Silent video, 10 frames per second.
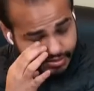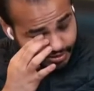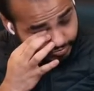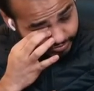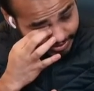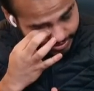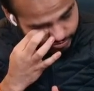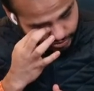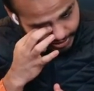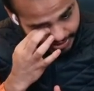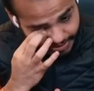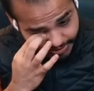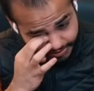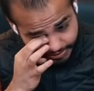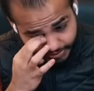A feeling for
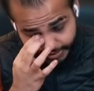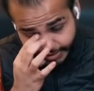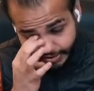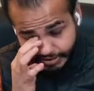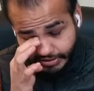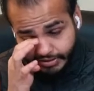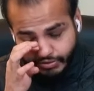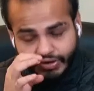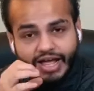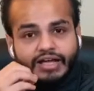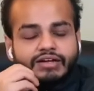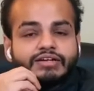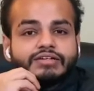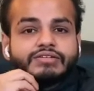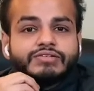hate, guilt, or
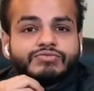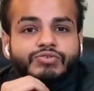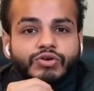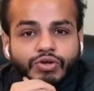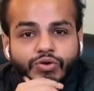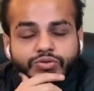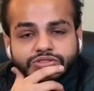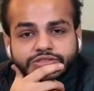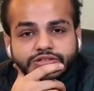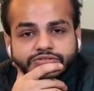anger for your own self.